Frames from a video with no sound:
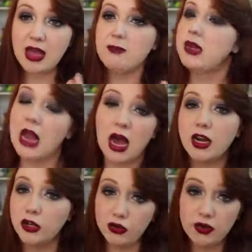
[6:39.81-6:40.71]
I'm
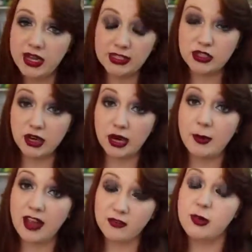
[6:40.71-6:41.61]
not new to
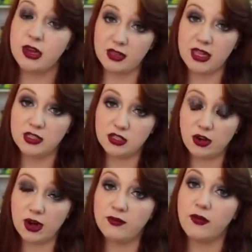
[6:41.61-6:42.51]
Instagram. I've been on the
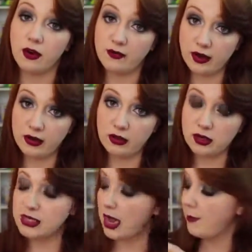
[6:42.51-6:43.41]
Instagram for a very
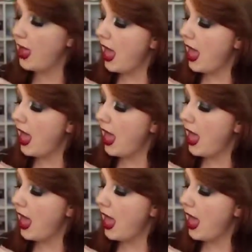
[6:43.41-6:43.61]
long time.